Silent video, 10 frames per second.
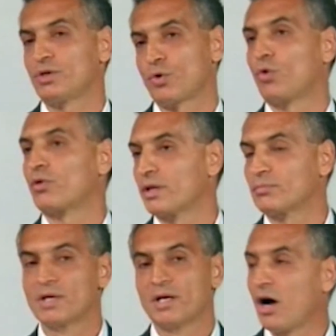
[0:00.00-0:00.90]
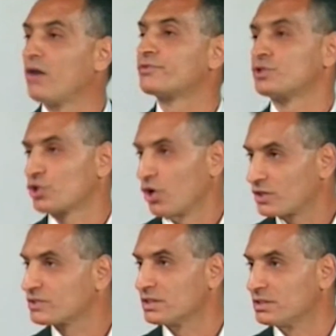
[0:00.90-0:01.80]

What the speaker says: We call them aftershocks.